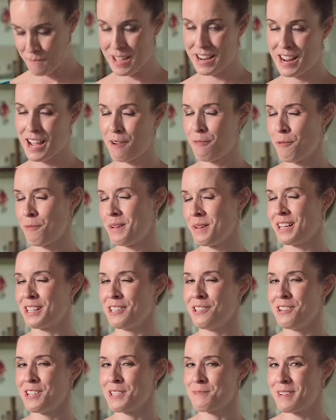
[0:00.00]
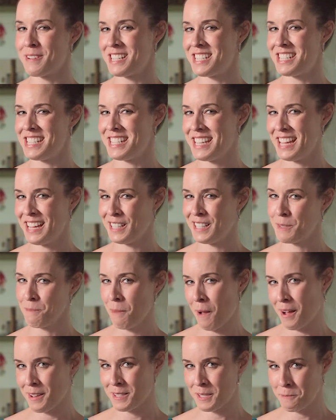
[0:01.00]
and I will include as much detail as
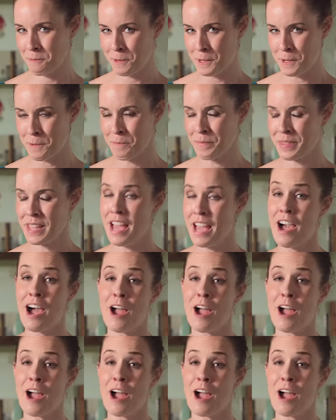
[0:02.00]
possible.